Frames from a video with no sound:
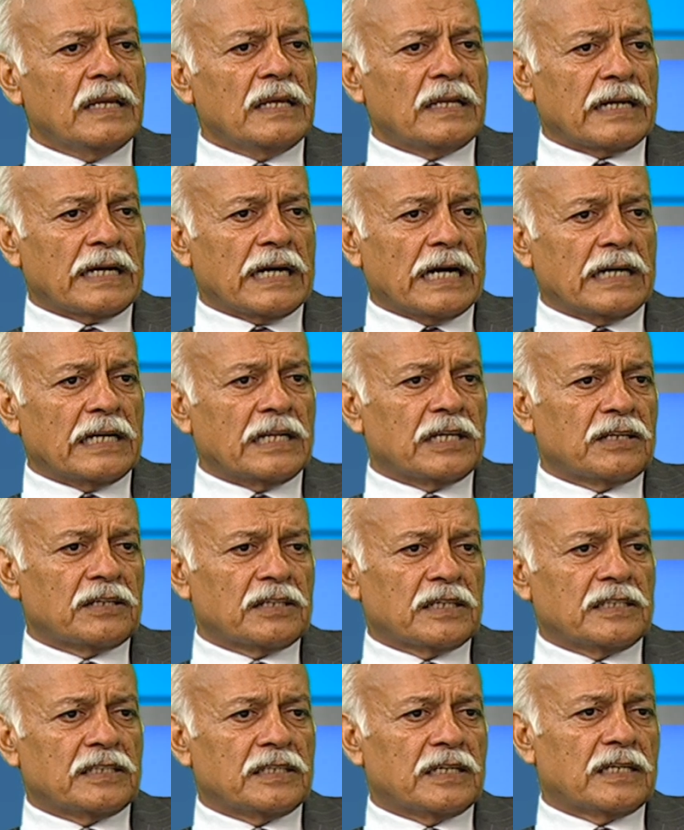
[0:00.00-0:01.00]
regarding
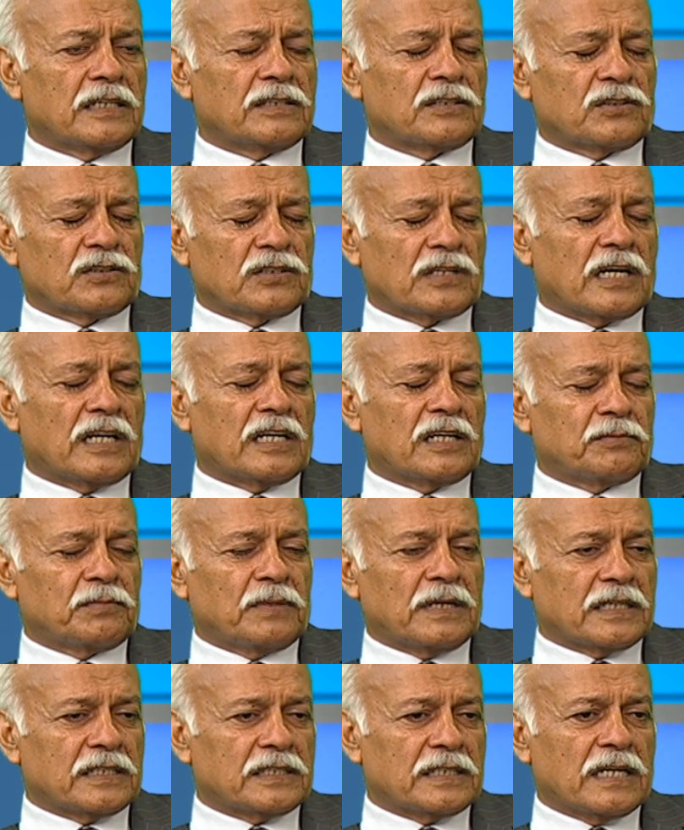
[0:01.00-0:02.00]
India, regarding
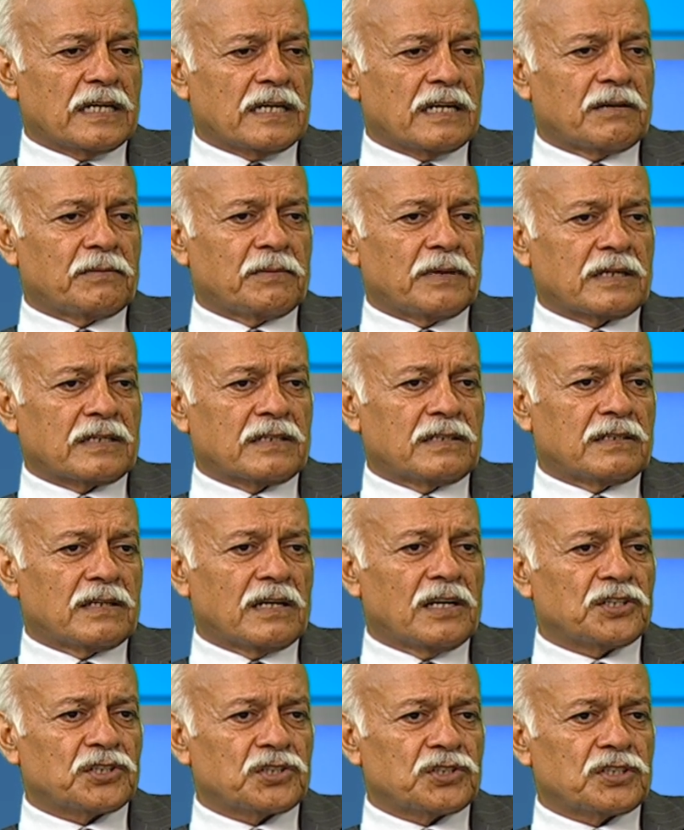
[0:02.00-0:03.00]
Pakistan and America
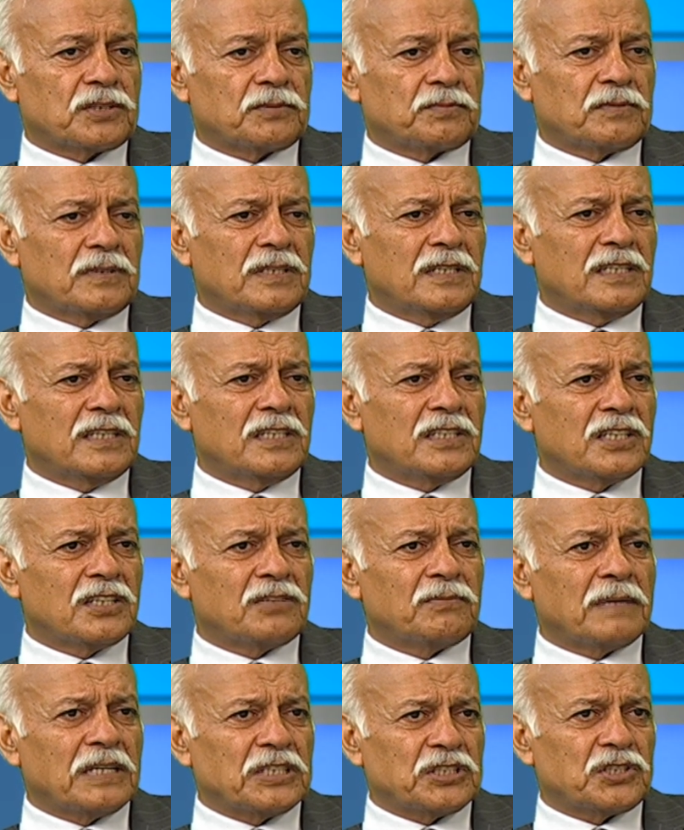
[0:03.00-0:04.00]
relationship, he
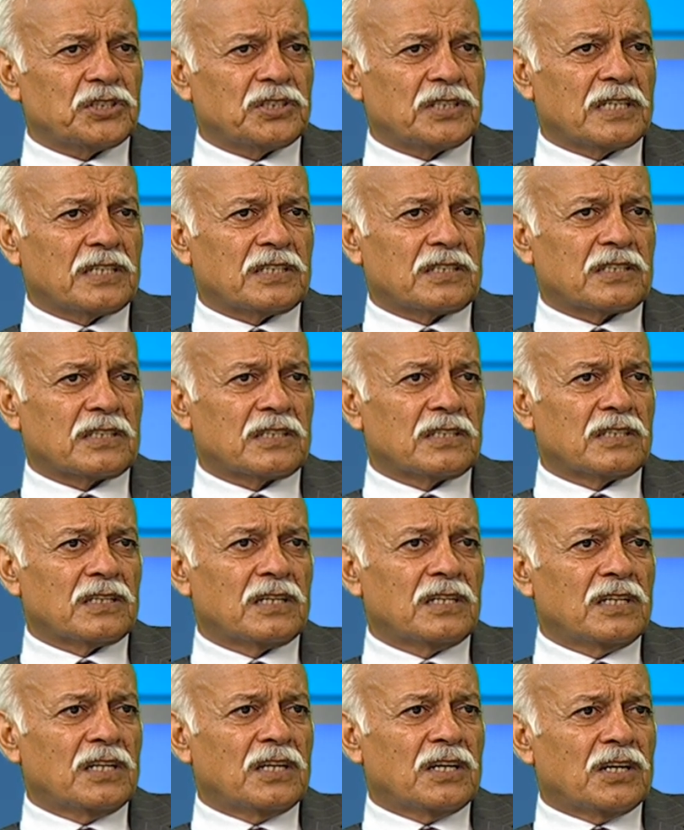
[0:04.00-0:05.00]
did mention that
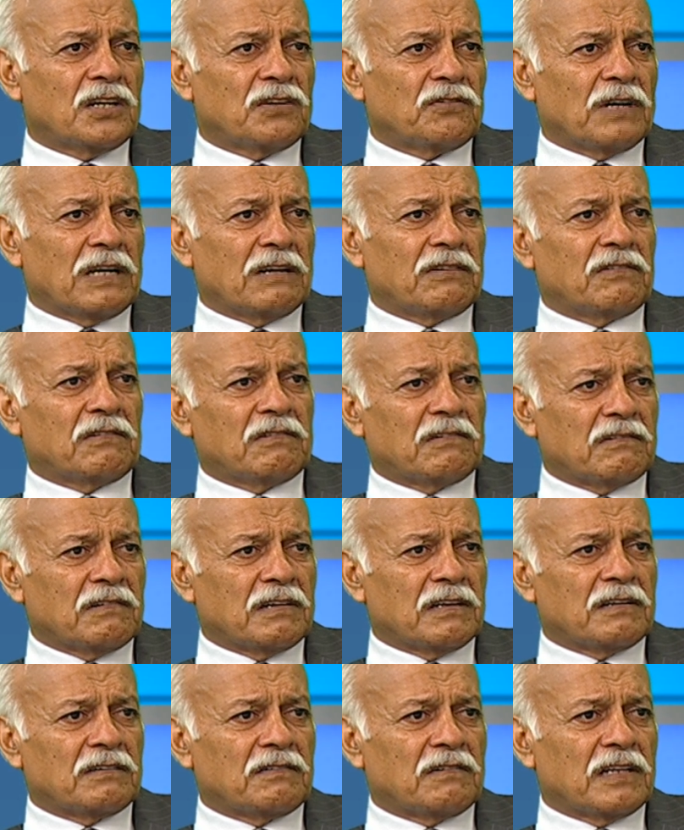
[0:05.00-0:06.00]
while
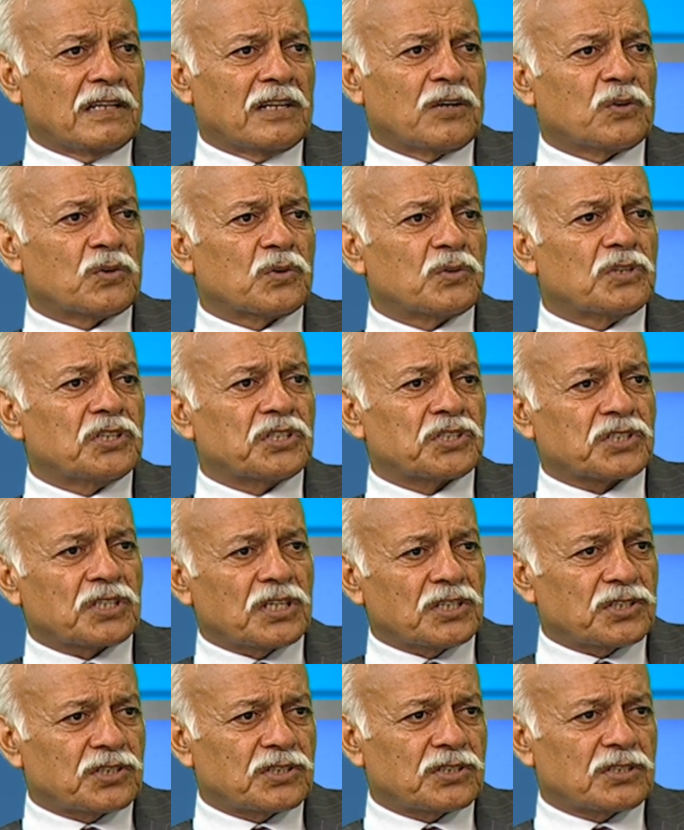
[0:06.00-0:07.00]
they're going to
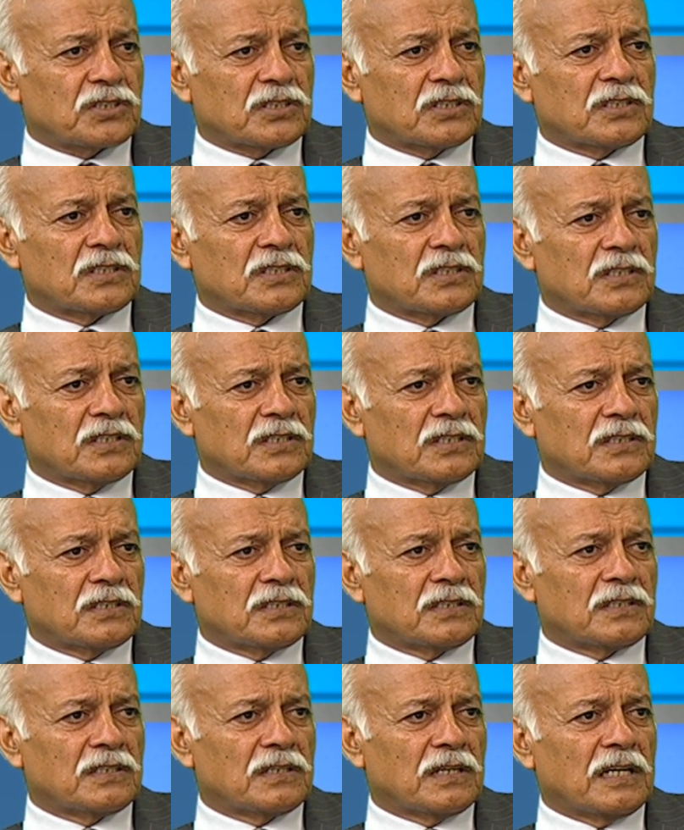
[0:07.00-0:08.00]
discuss
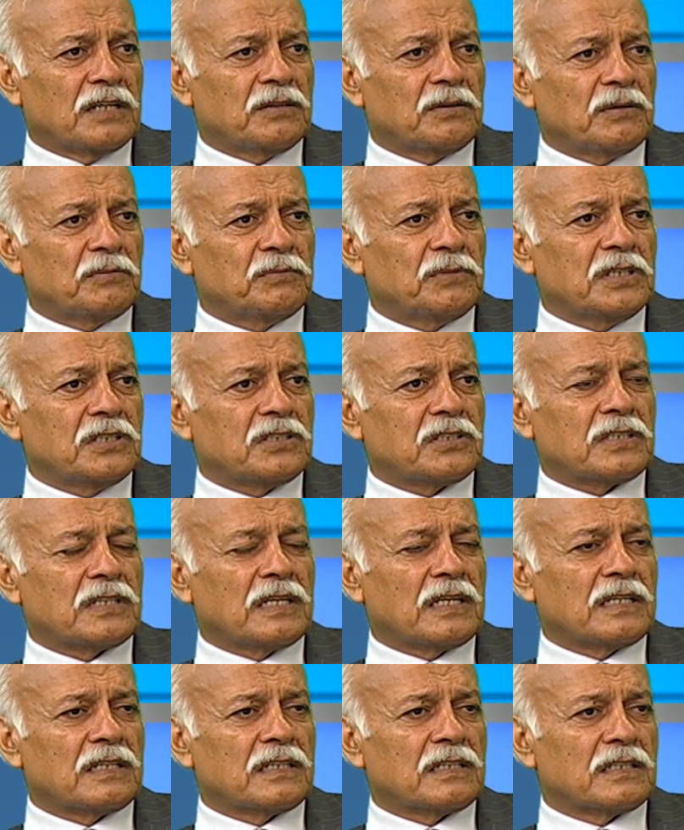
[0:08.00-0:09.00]
and meet,
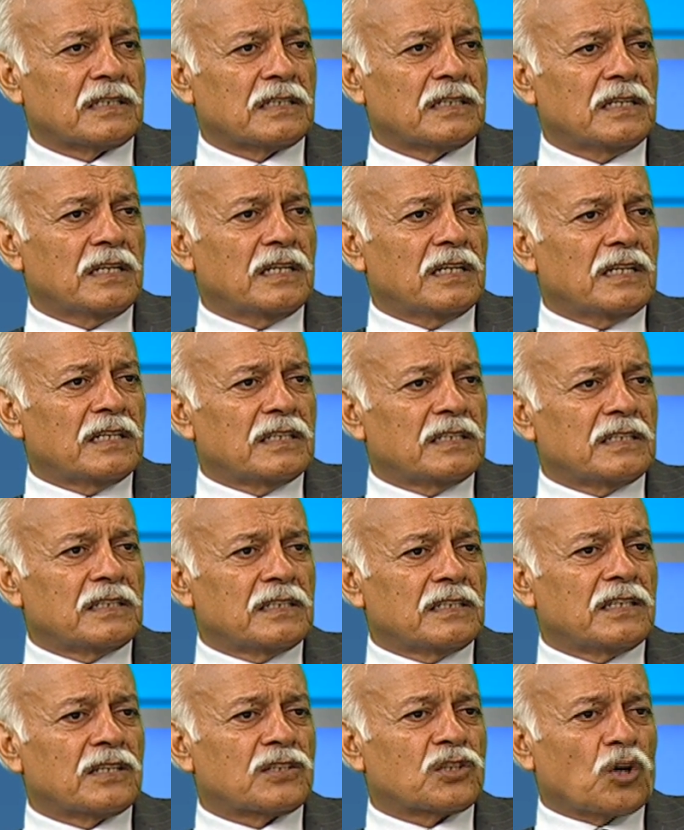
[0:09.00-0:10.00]
and
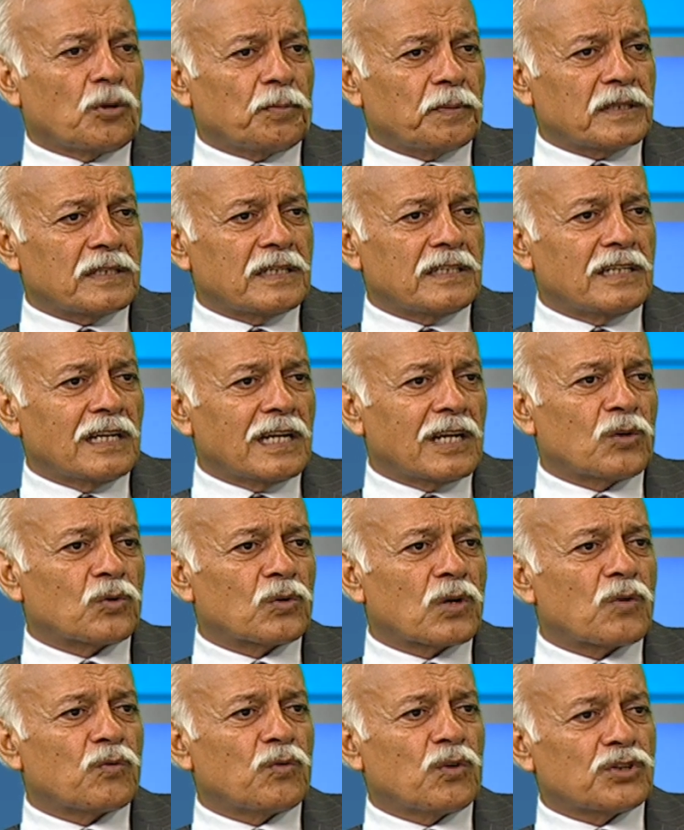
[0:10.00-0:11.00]
the topic that he
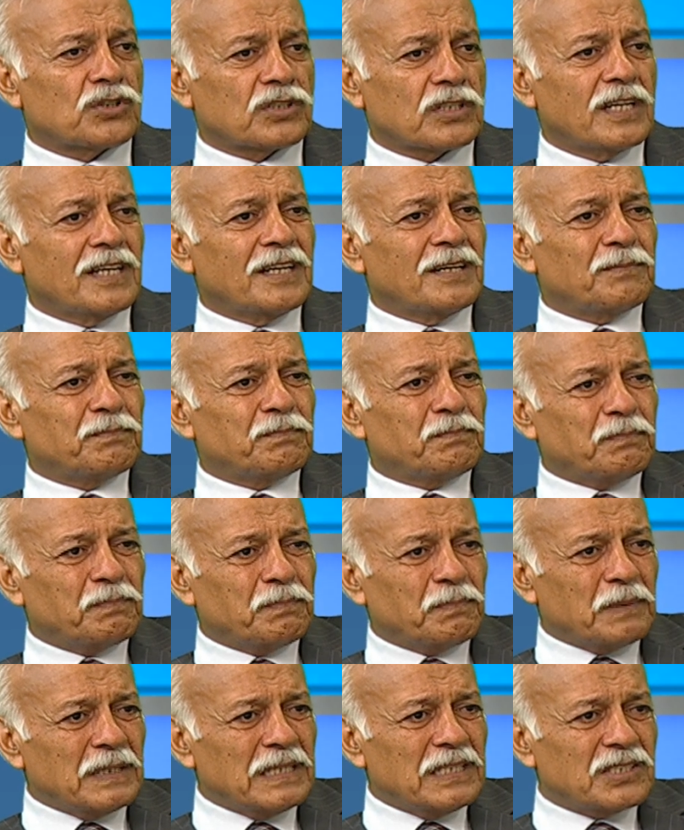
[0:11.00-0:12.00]
included was
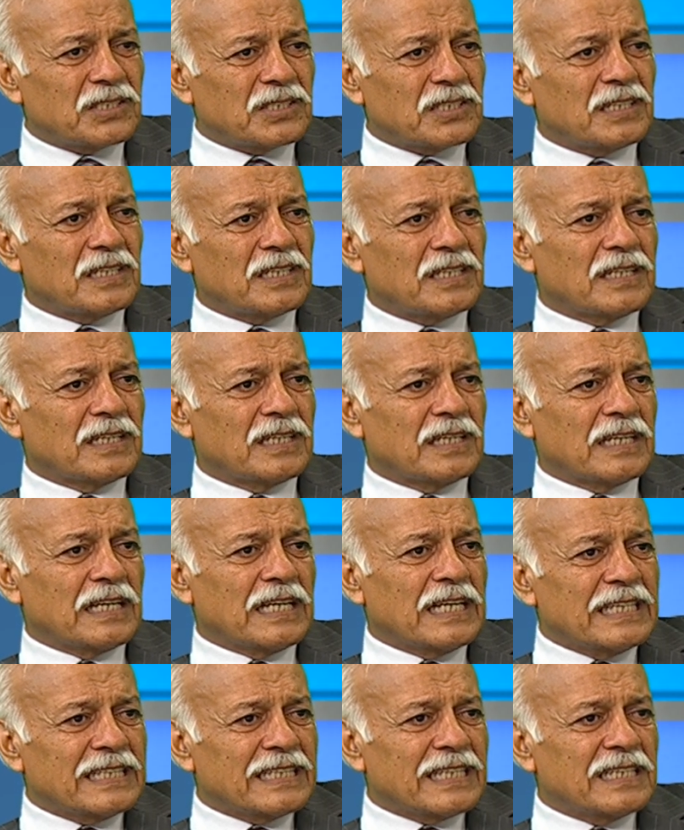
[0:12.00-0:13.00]
peace
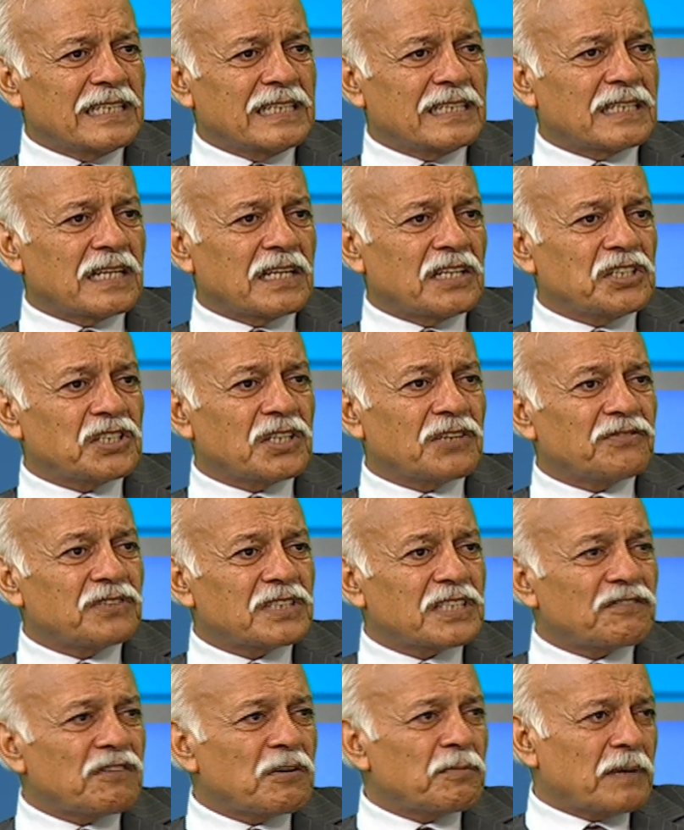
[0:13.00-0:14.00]
in the region
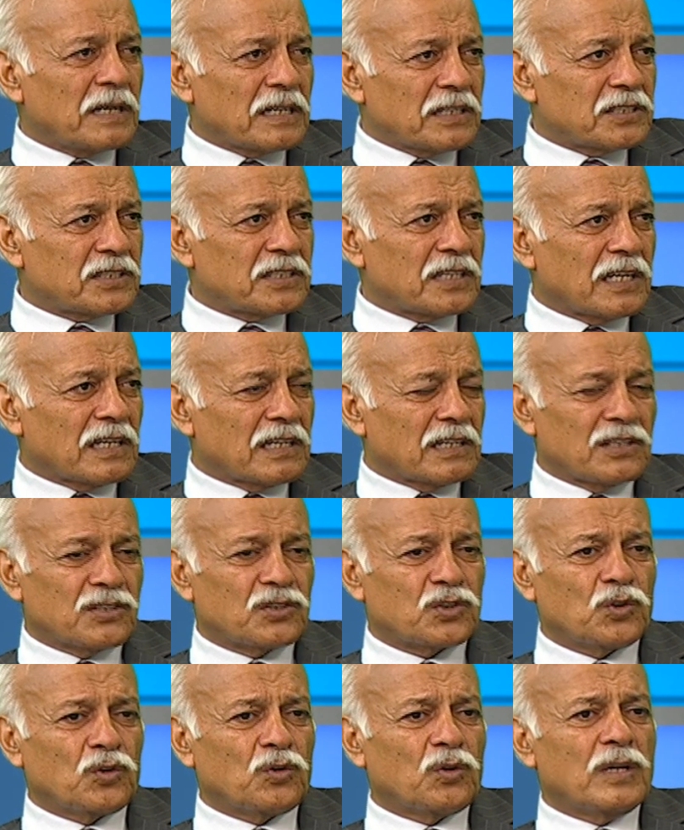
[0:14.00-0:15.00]
vis-a-vis Pakistan.
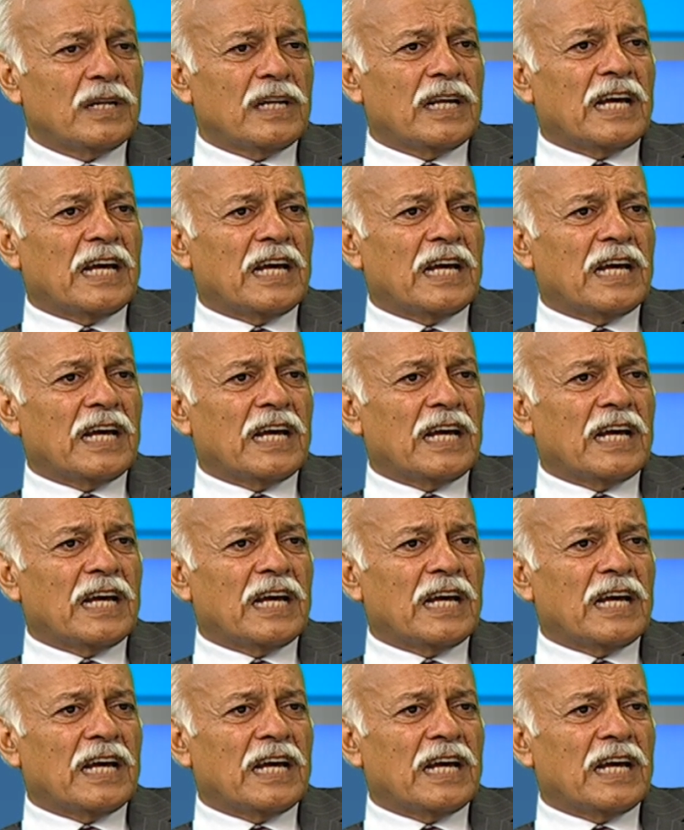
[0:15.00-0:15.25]
So